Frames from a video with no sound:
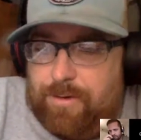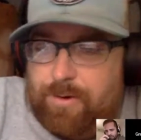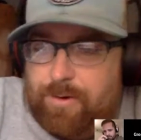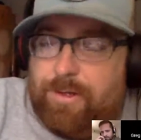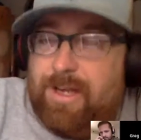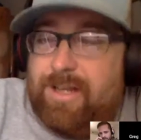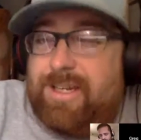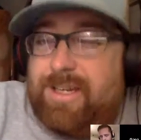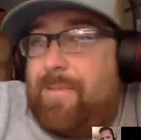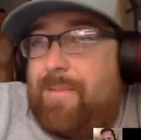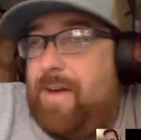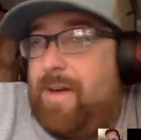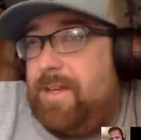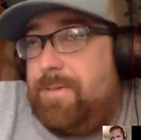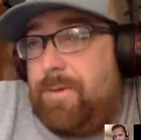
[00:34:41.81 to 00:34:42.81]
or you can check out
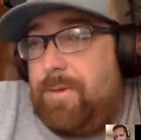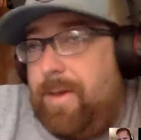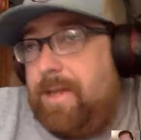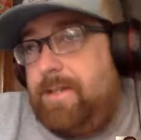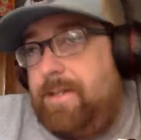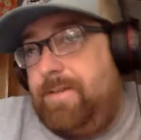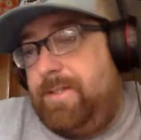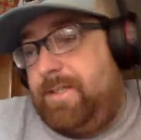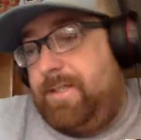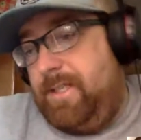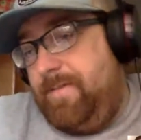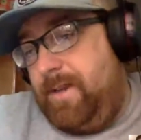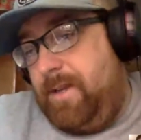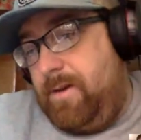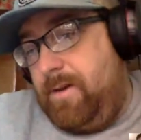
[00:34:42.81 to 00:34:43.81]
my Facebook page and see
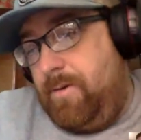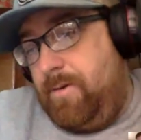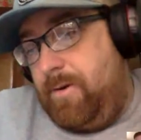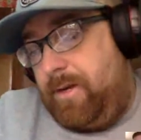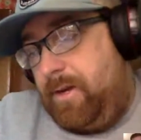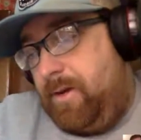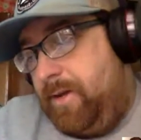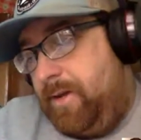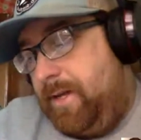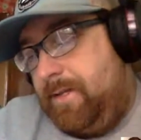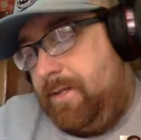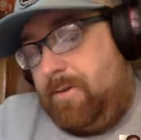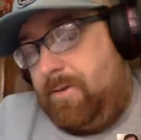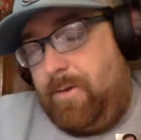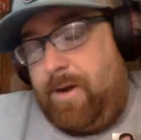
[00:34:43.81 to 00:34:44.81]
the video, or you can go to
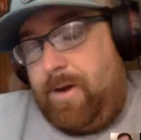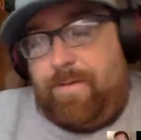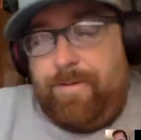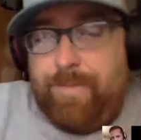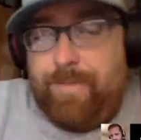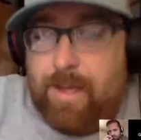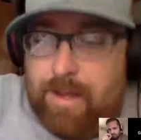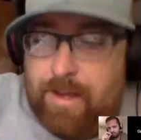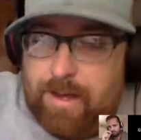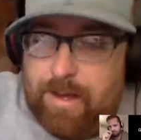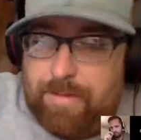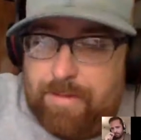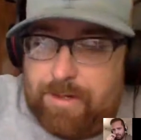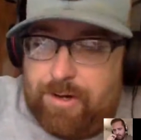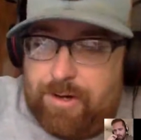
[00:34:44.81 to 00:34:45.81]
his or whatever.
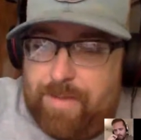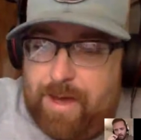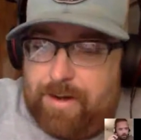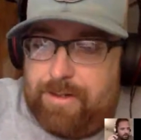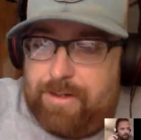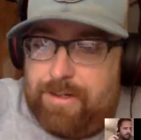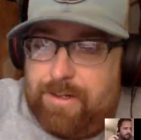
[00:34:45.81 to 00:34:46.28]
I'm not sure it matters.